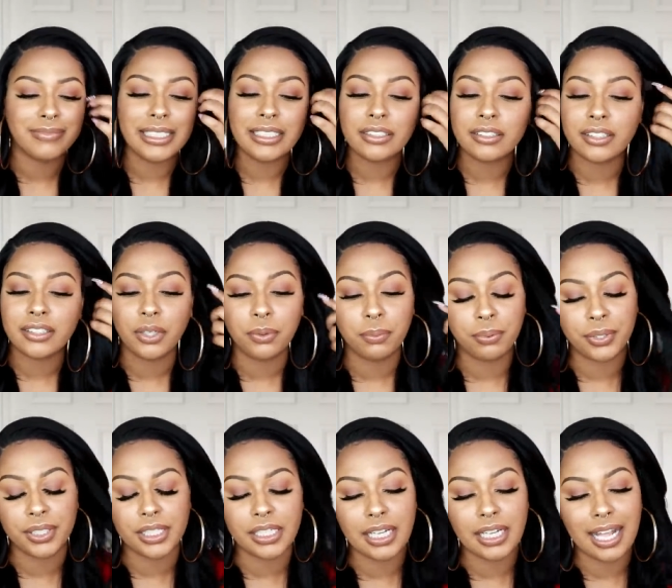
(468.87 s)
so
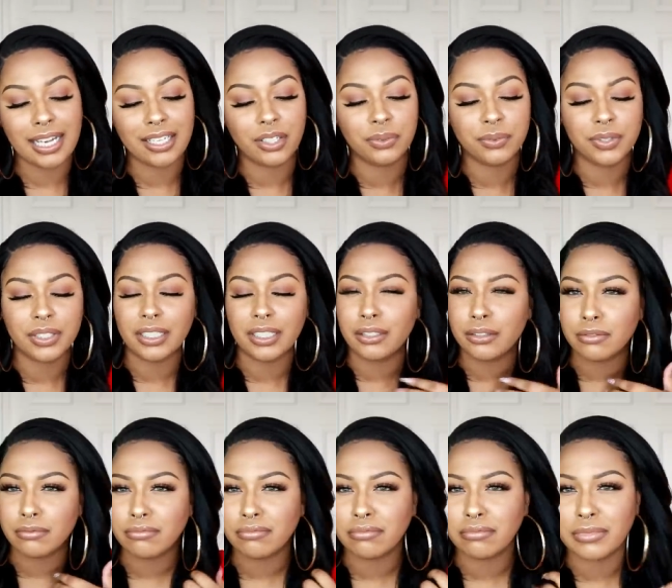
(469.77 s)
pretty I don't really
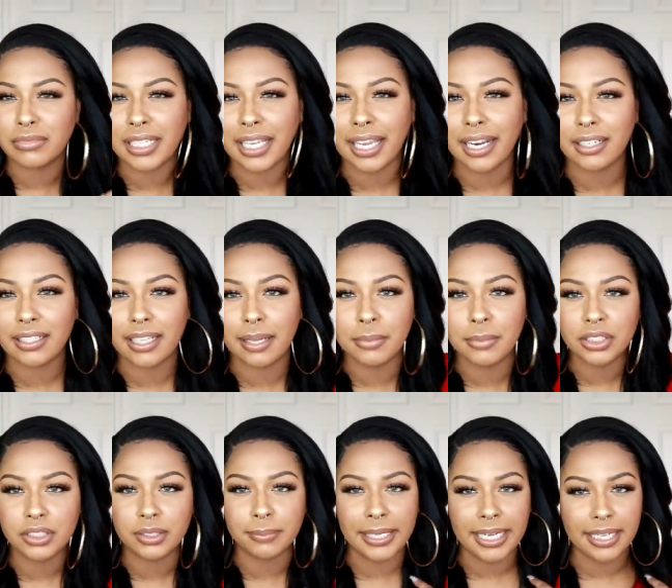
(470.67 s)
care that
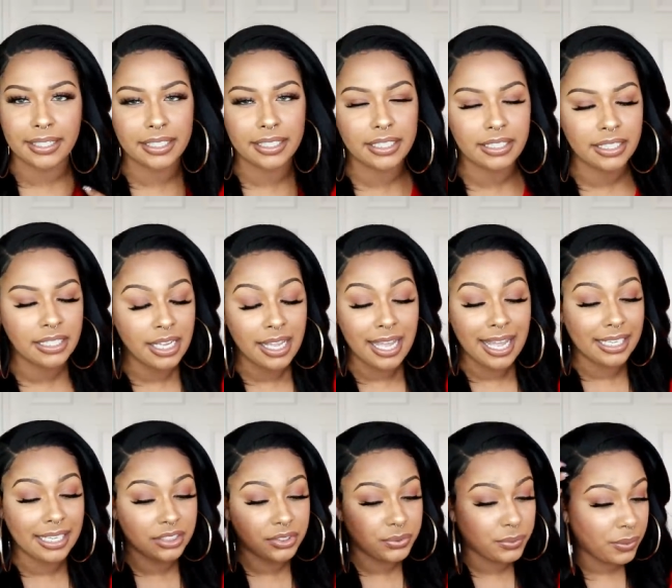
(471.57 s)
much about it.
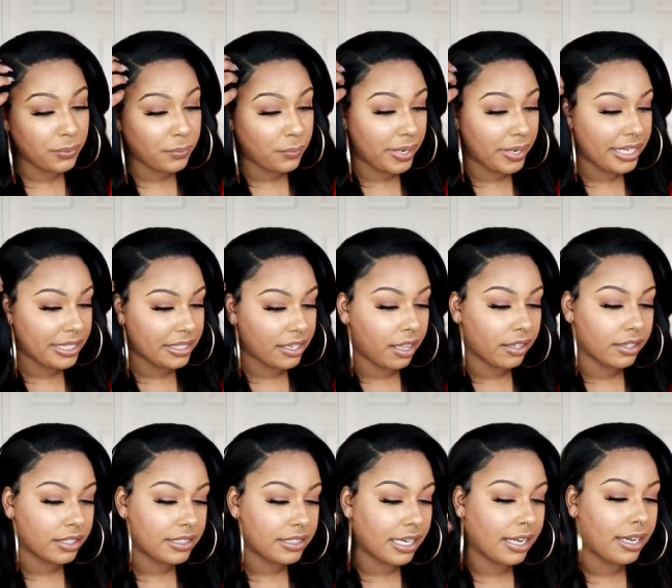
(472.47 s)
I just won't wear it all
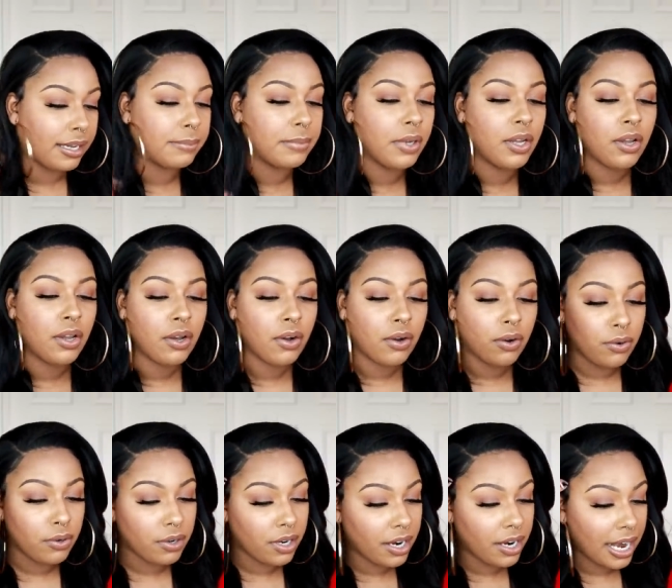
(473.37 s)
the time.
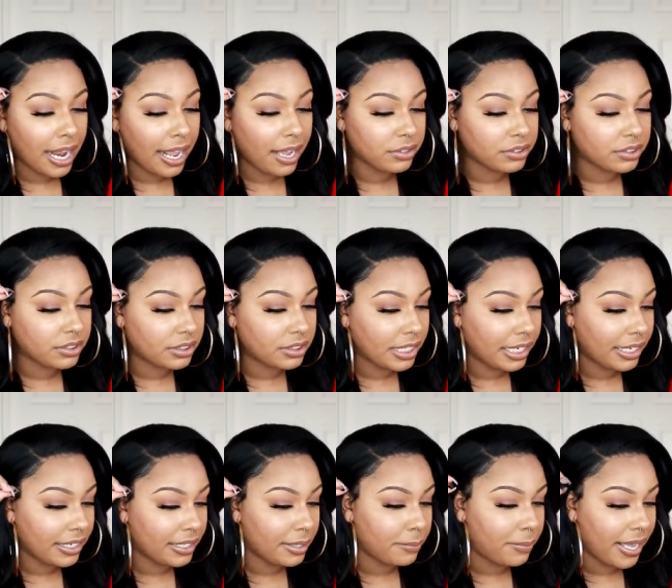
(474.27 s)
Or I'll just
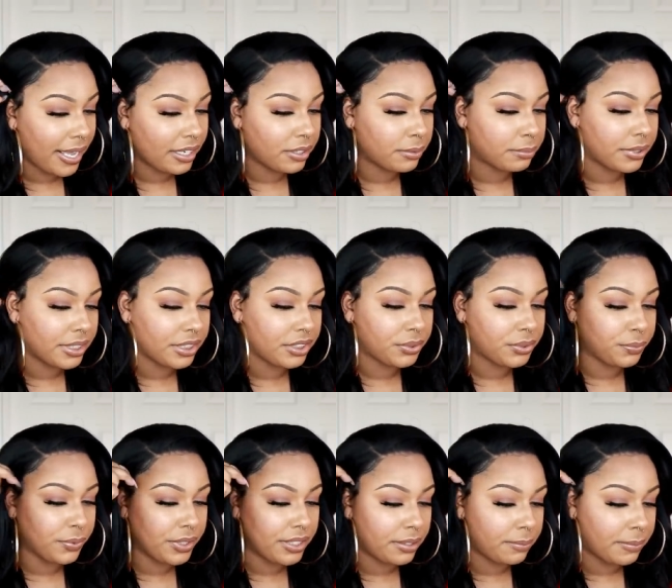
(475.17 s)
carry a paddle brush
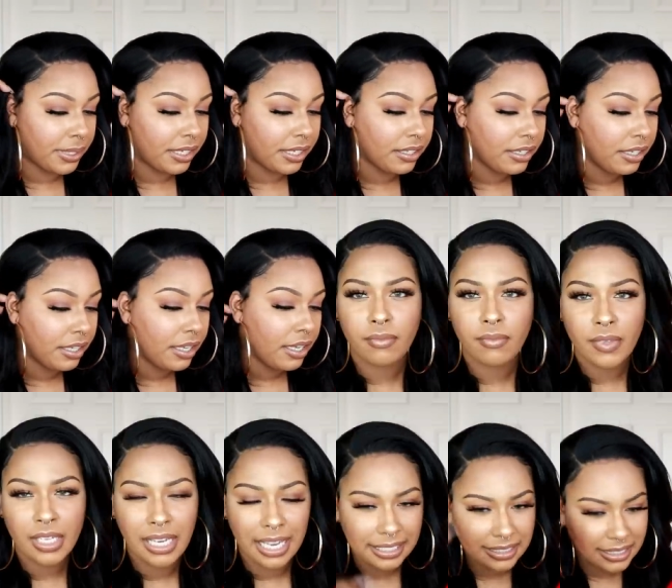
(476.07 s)
with me.
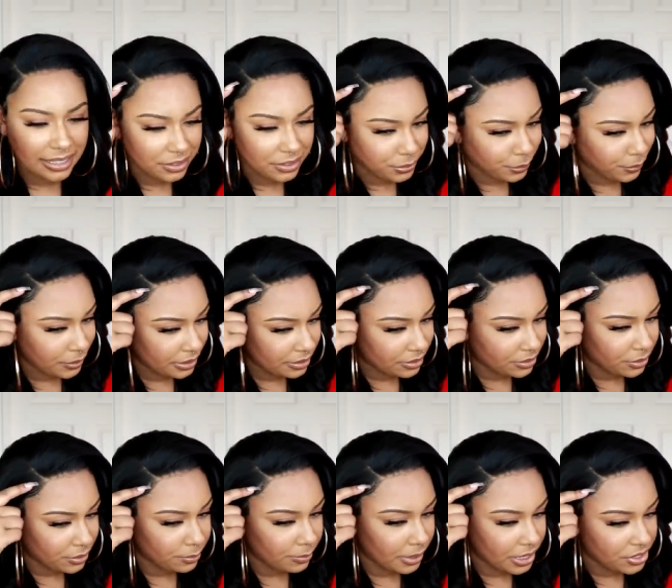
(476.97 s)
I did tweeze
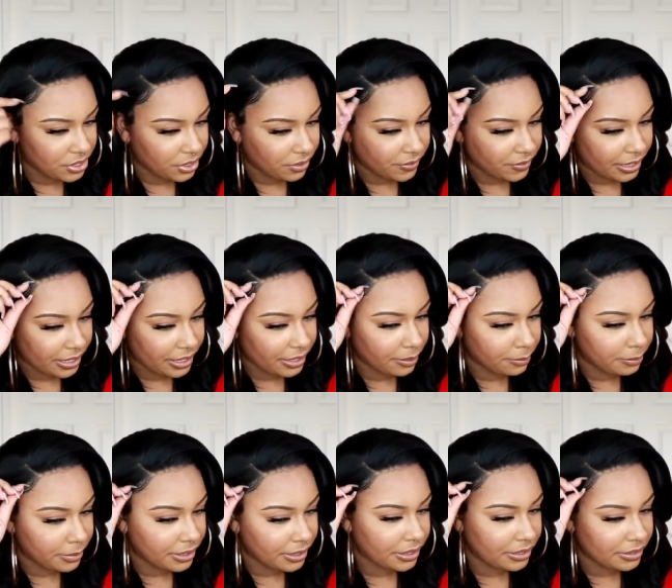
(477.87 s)
too much over here,
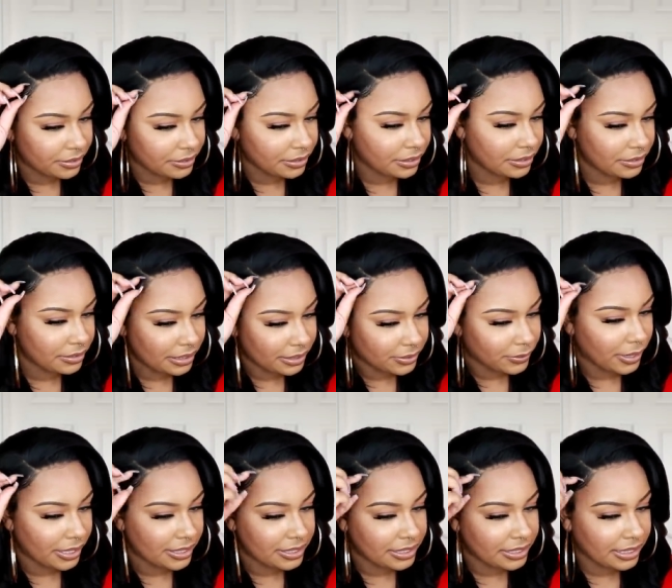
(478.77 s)
but that's
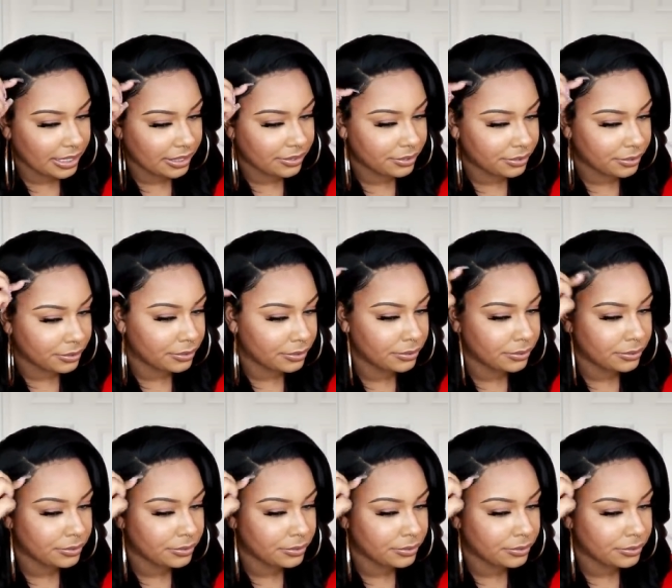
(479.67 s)
why I did that little